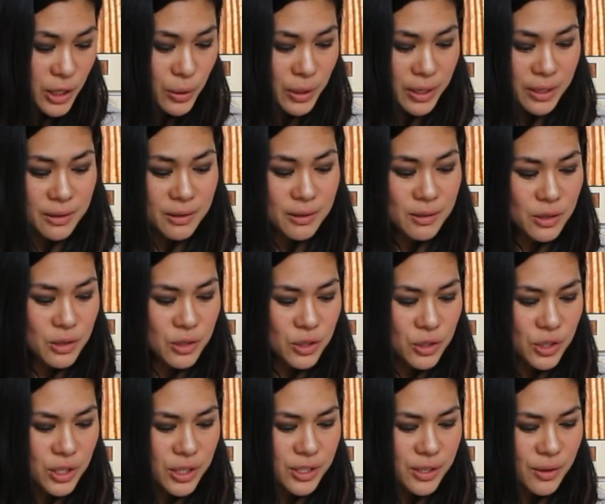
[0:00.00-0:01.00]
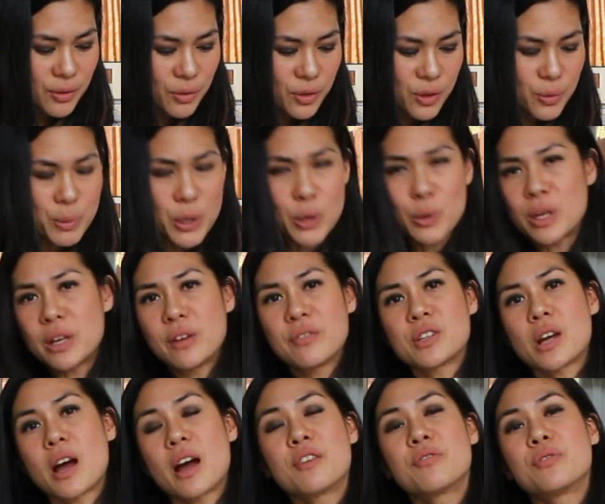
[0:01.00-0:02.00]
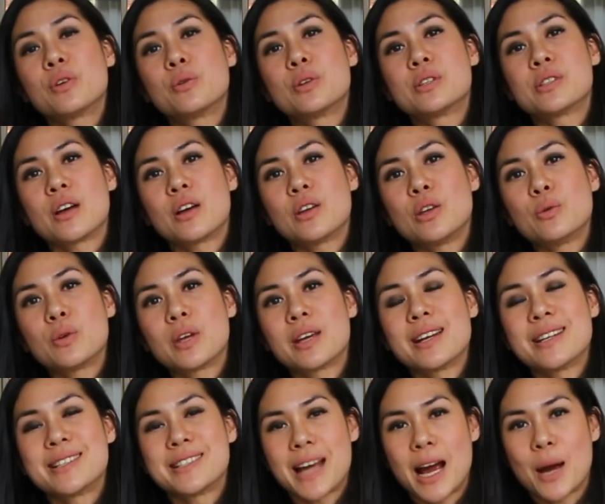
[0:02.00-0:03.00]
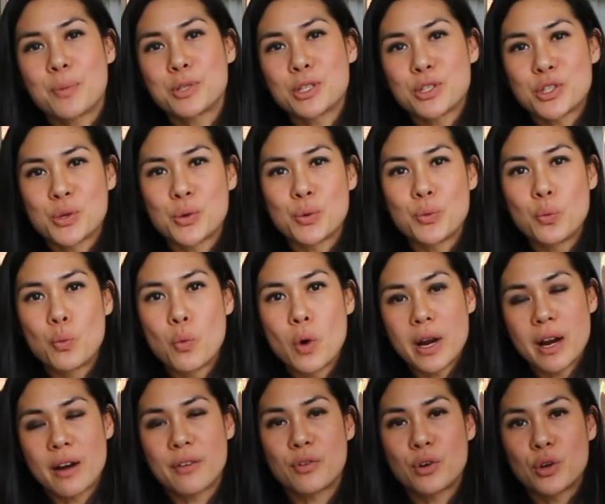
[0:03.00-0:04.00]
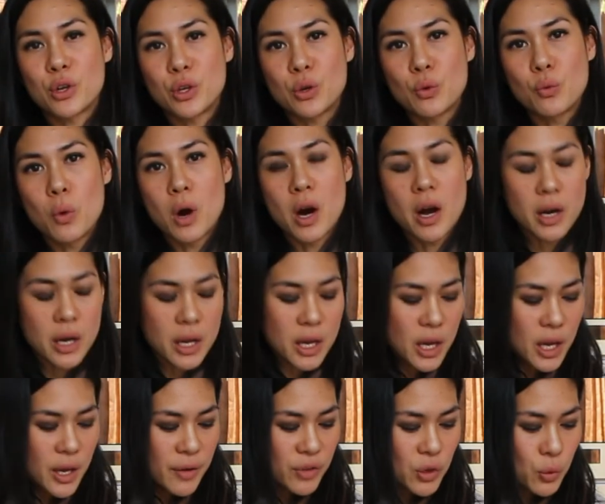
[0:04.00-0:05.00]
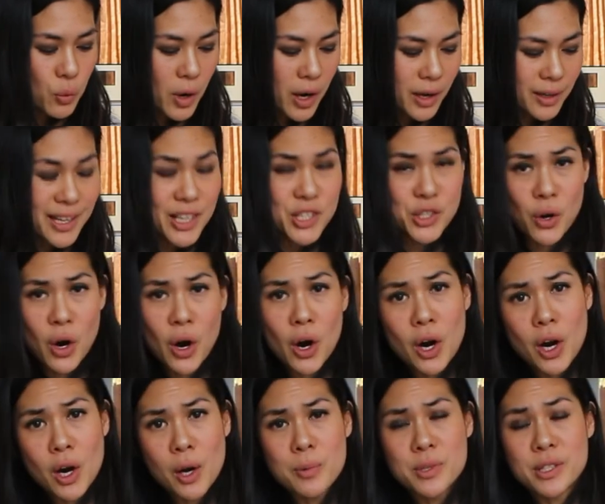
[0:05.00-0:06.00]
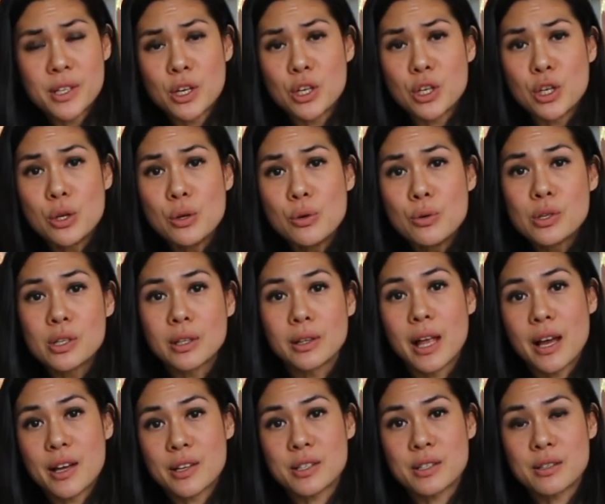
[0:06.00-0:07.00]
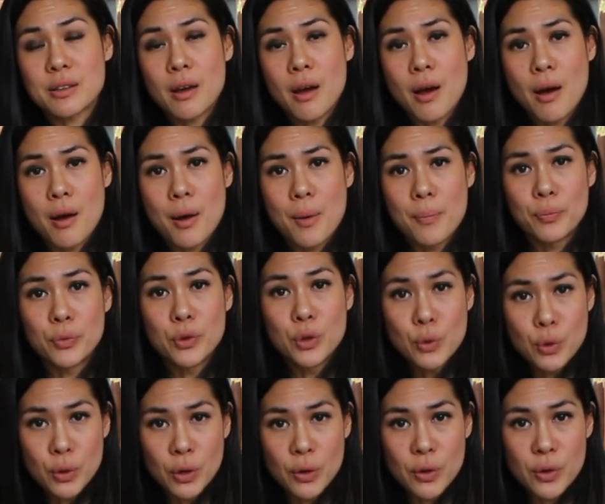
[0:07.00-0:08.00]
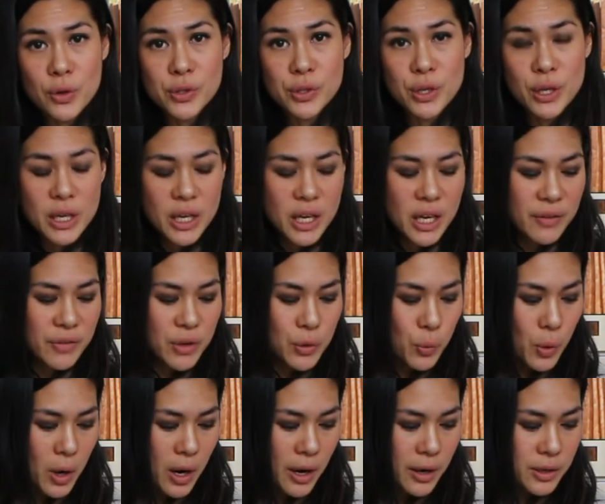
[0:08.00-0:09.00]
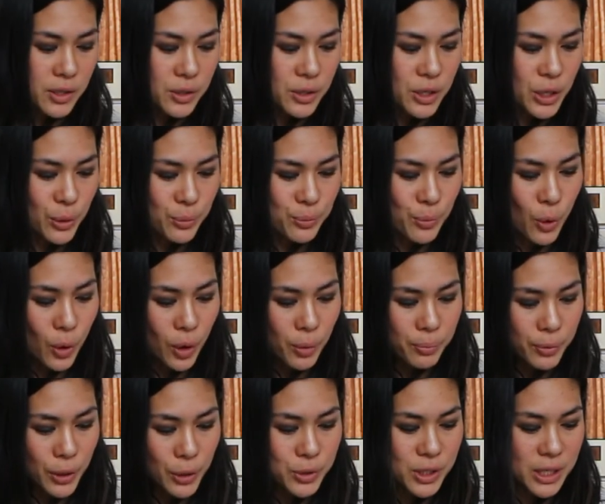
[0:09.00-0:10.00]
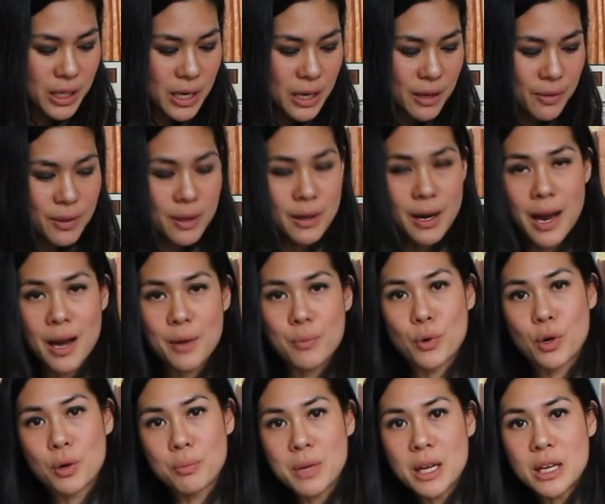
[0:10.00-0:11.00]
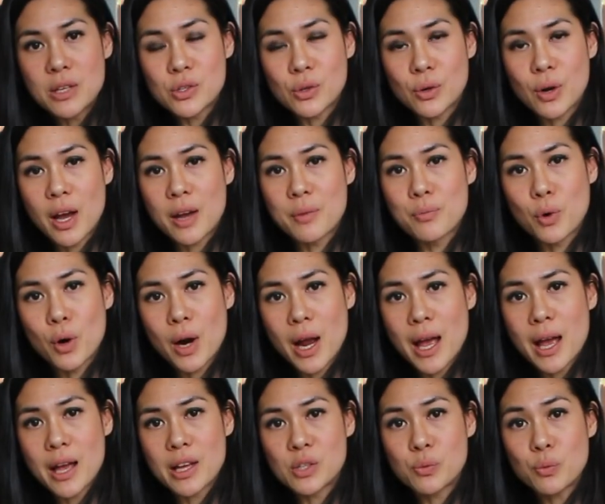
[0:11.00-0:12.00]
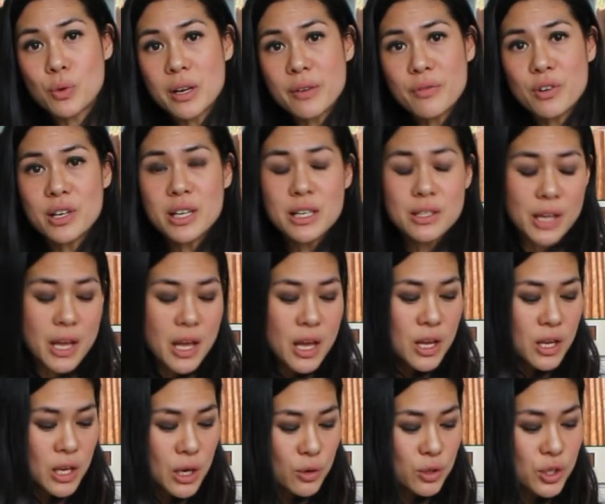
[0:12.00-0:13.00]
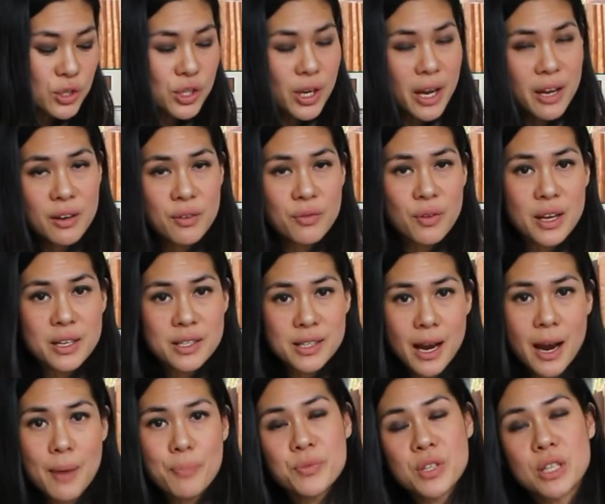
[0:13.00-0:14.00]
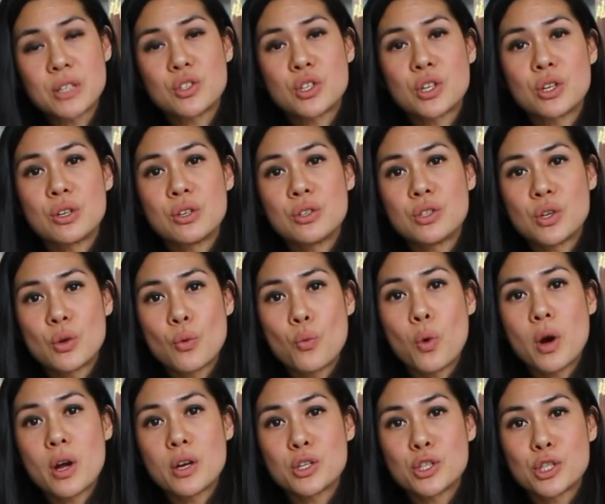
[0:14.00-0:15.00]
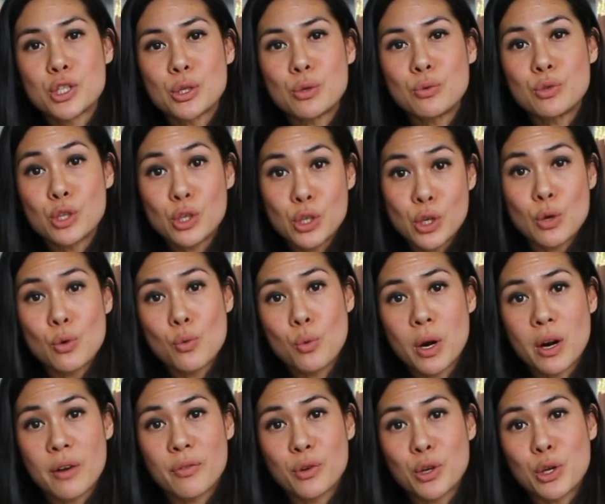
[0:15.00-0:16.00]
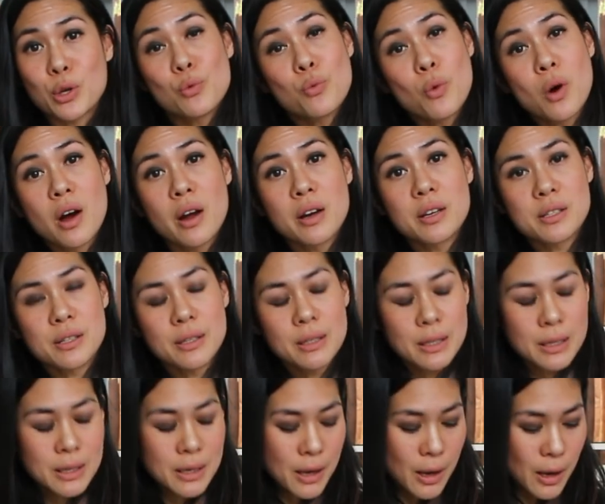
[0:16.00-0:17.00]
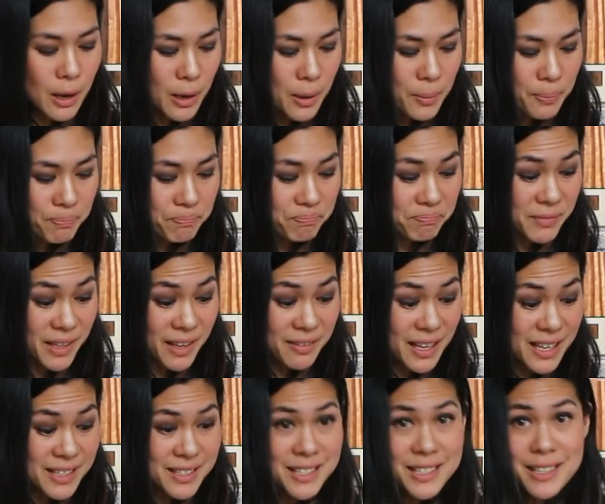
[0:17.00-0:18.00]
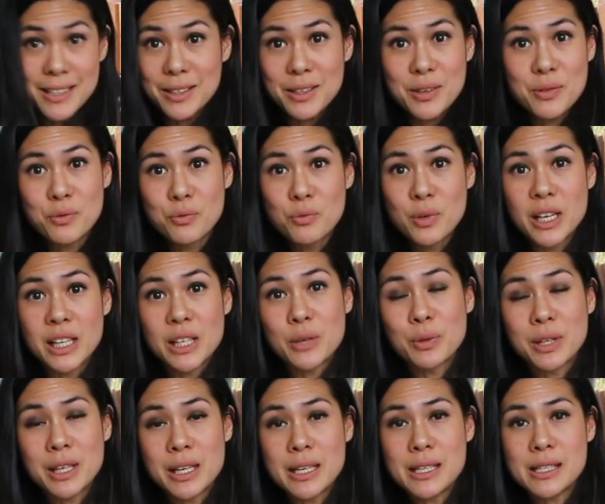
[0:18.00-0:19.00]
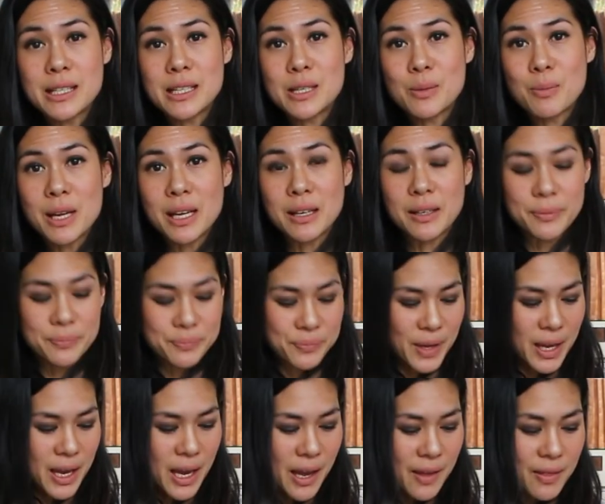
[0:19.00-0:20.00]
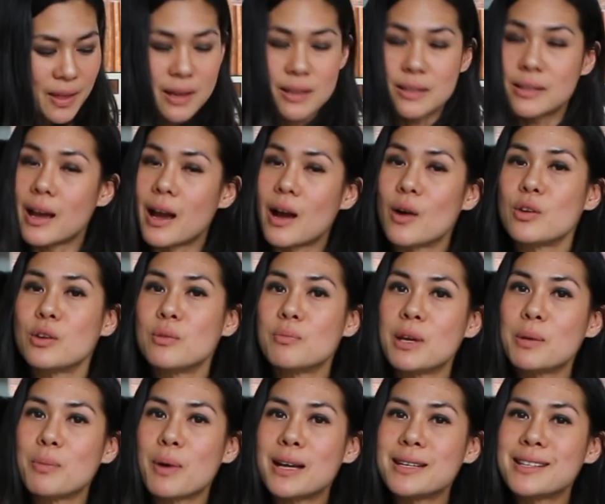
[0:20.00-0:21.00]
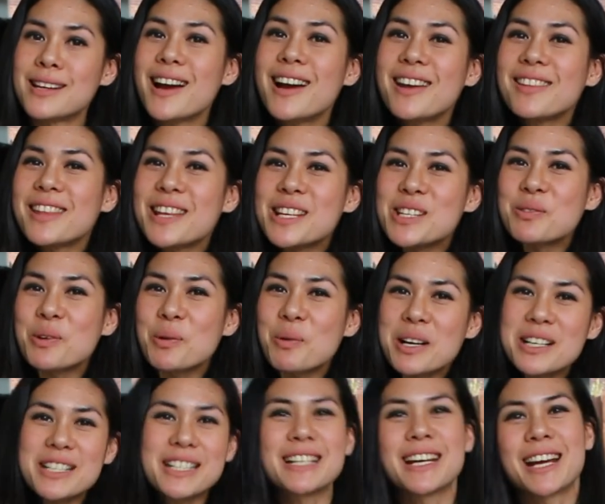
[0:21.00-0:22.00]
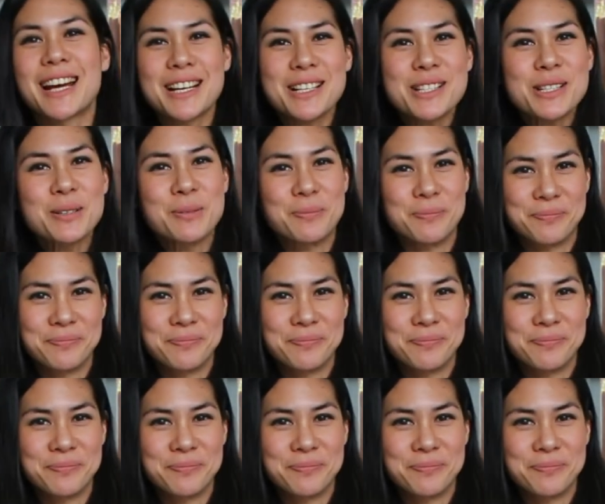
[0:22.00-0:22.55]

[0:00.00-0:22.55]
you can the beauty of Thai food is that you can adapt it to whatever you want. If you want less carbs, then use less noodles. If you want, more protein, then add more meats or add more eggs, whatever it is. Just kind of adapt it to what suits you, whatever you want. And that's it. Really, really easy to make. And that is how you make pad thai. Thanks for watching, guys.